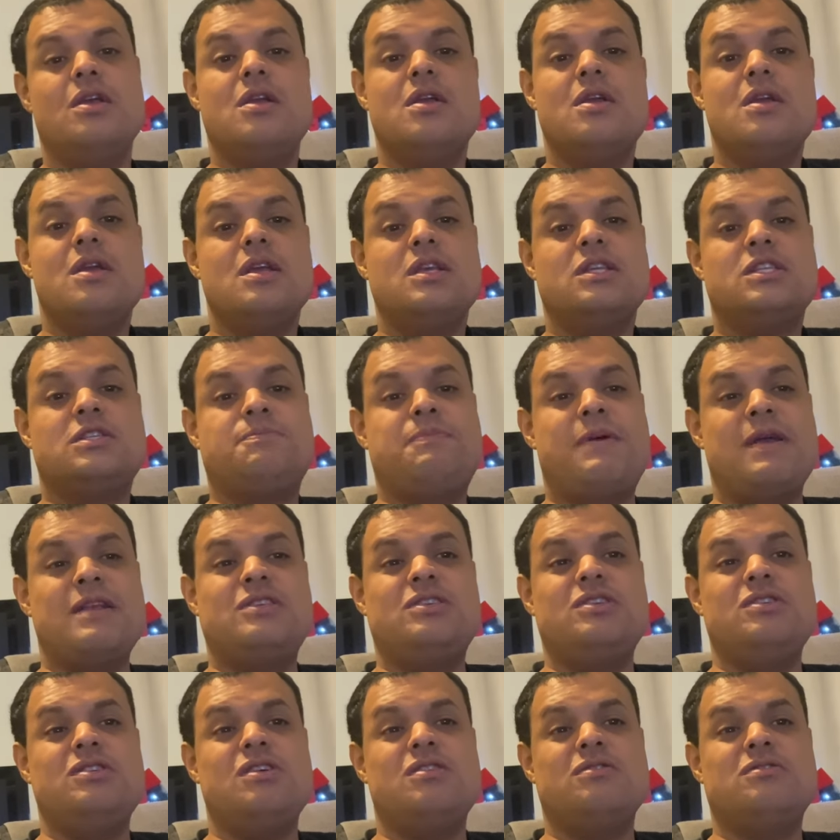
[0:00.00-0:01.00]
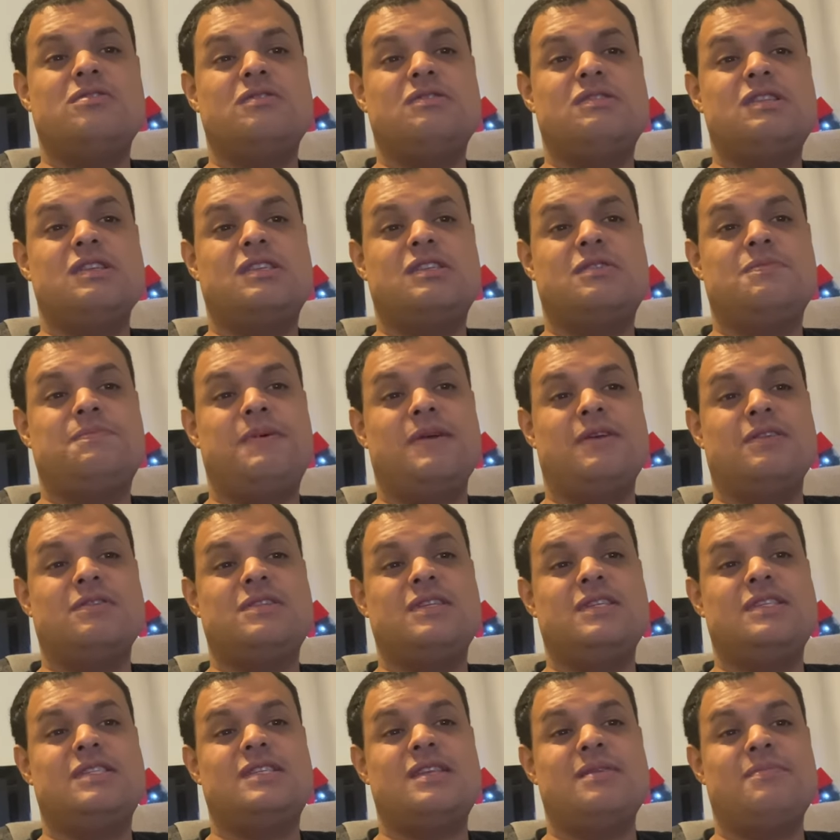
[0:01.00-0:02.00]
especially those with
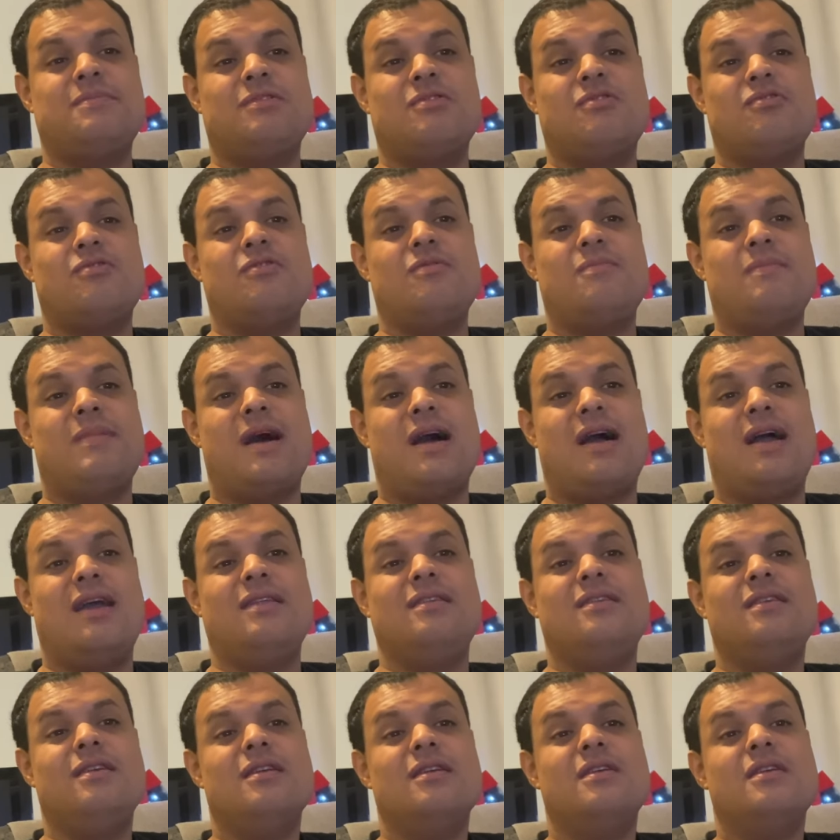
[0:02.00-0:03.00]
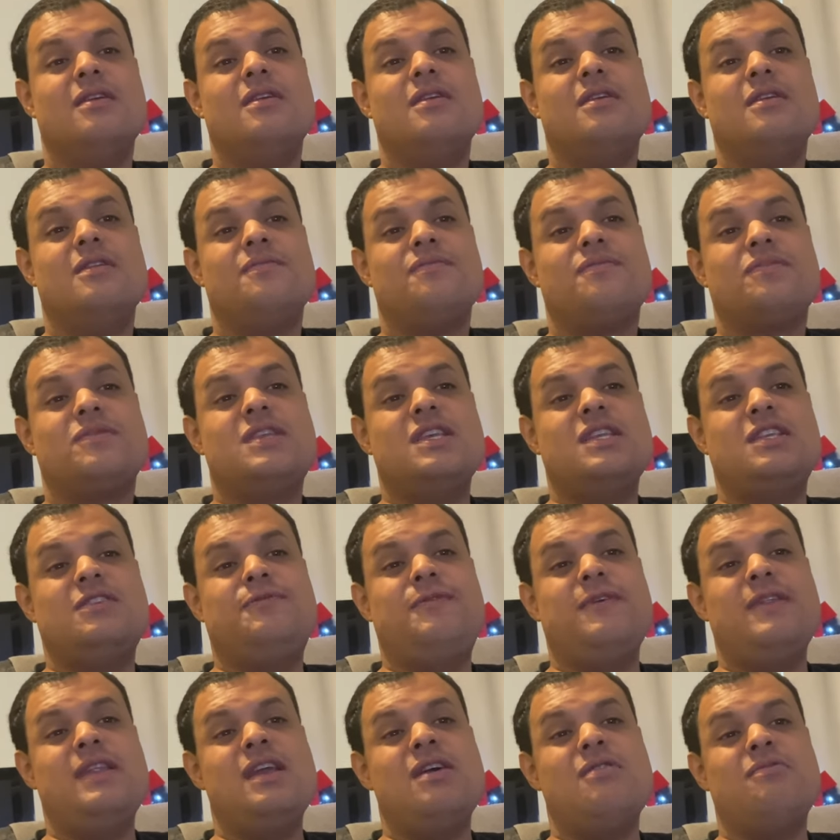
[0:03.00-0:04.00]
disabilities similar to mine. This
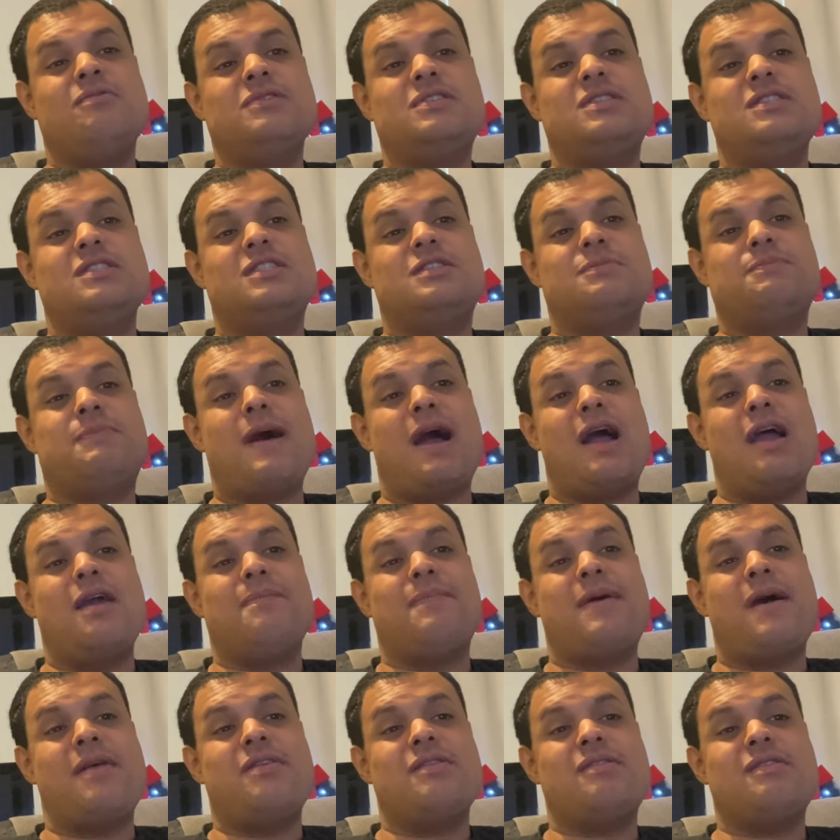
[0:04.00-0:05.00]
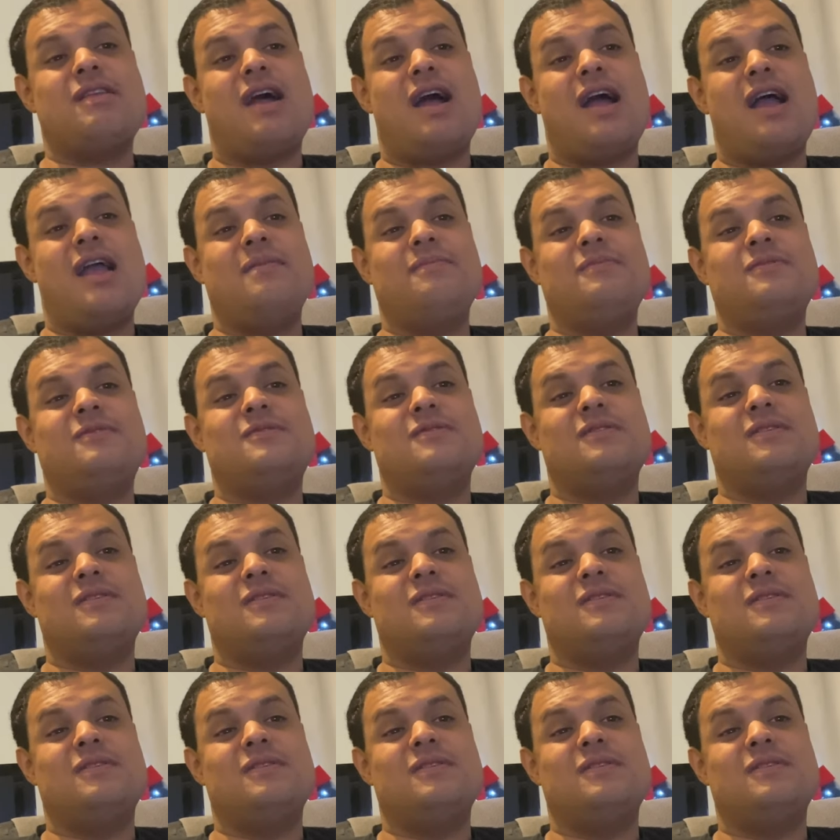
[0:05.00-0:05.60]
video was inspired by the times